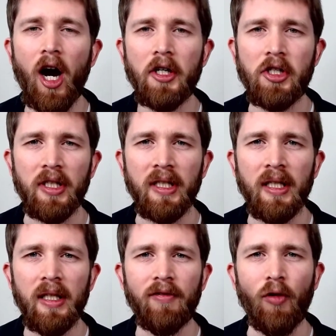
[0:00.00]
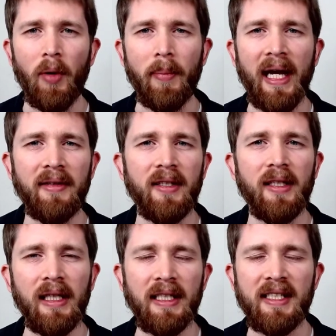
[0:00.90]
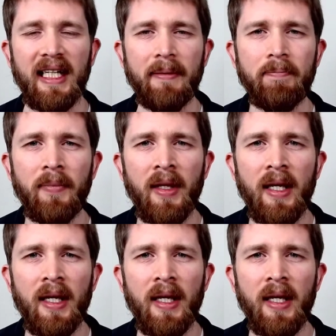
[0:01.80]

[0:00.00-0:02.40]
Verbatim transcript: auction format listing.